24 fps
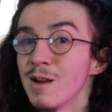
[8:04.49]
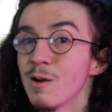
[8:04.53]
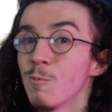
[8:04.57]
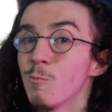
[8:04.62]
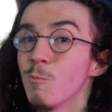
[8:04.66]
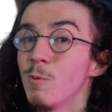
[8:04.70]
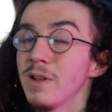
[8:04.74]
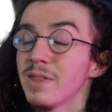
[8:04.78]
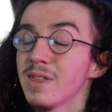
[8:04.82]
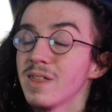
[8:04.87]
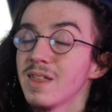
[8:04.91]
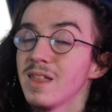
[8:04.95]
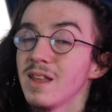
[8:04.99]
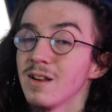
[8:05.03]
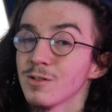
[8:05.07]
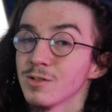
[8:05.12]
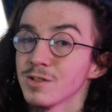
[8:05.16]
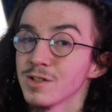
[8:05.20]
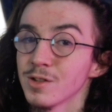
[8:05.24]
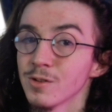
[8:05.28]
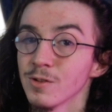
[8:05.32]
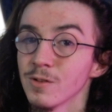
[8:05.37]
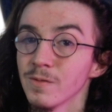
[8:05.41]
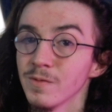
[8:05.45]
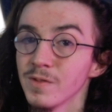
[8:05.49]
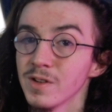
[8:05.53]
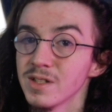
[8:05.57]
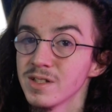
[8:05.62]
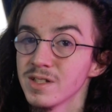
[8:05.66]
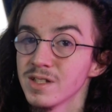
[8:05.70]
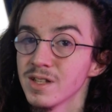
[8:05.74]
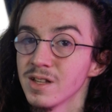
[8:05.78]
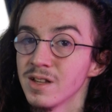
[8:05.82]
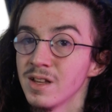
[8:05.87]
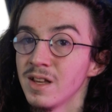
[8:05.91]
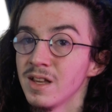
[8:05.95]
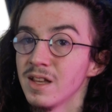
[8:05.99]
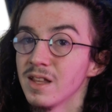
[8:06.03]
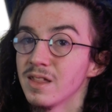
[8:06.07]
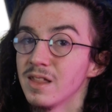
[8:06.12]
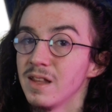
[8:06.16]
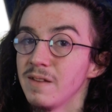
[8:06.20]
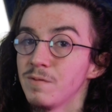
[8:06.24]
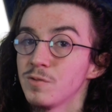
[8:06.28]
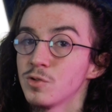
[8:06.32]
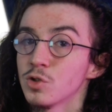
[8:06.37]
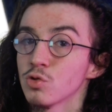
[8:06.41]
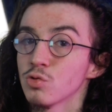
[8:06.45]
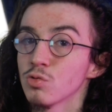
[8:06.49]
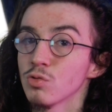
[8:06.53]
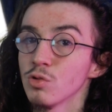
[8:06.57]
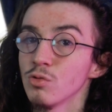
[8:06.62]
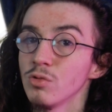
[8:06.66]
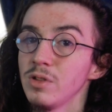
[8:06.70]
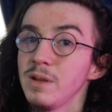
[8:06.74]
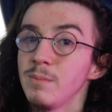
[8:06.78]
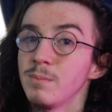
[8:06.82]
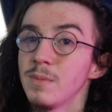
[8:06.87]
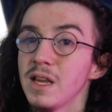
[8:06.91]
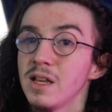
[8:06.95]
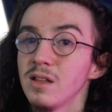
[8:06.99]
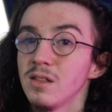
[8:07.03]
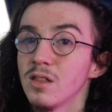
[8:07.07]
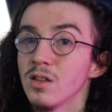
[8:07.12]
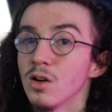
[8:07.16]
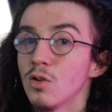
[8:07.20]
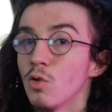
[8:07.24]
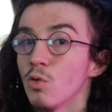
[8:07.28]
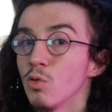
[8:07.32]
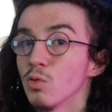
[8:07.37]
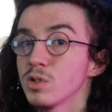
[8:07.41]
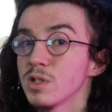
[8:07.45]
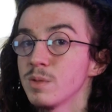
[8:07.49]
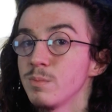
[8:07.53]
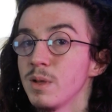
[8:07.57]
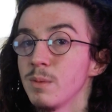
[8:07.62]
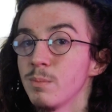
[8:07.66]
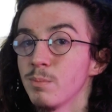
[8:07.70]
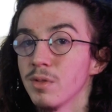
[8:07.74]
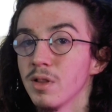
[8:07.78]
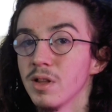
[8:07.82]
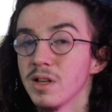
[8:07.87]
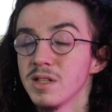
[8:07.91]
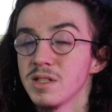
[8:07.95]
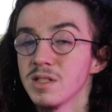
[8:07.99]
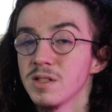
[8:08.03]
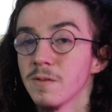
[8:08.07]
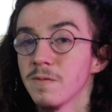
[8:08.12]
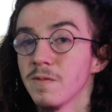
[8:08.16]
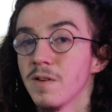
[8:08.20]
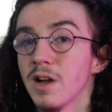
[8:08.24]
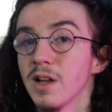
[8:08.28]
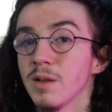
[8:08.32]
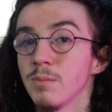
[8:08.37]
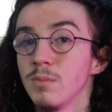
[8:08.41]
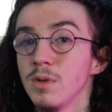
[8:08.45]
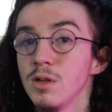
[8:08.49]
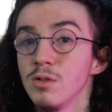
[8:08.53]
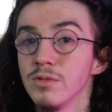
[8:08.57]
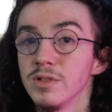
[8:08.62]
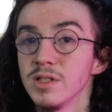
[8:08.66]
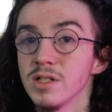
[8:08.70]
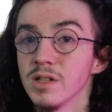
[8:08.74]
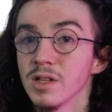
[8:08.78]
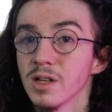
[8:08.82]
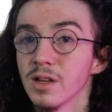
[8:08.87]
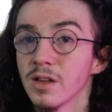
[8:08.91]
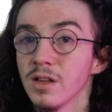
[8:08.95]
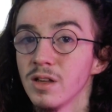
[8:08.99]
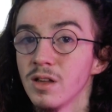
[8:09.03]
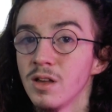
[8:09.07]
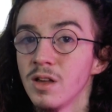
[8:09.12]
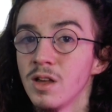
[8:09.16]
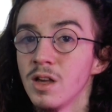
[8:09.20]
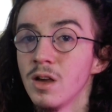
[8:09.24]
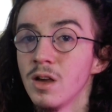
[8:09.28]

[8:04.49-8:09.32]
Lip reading: With their service, they've truly made the ultimate place to find music.